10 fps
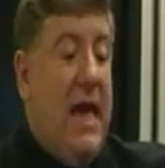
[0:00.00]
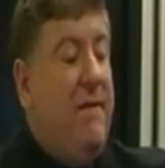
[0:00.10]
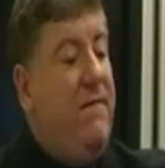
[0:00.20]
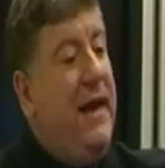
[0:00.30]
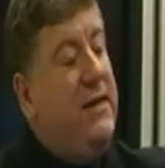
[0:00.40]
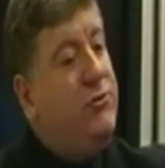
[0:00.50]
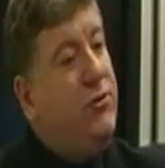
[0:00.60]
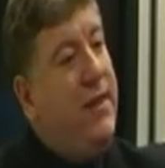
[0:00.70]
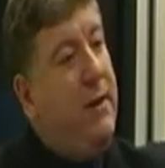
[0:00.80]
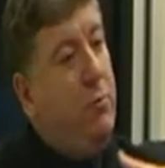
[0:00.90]
If
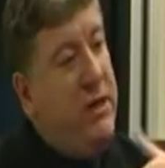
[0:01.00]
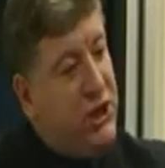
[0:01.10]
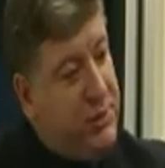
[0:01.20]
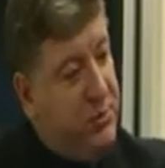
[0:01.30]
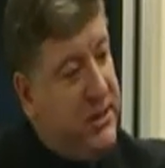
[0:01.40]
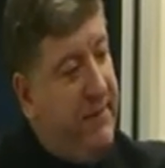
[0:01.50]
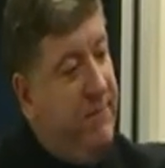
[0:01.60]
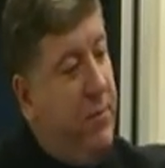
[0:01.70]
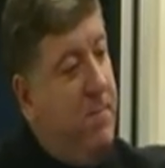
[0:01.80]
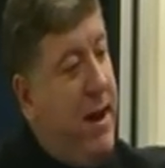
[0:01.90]
later on they wish to present from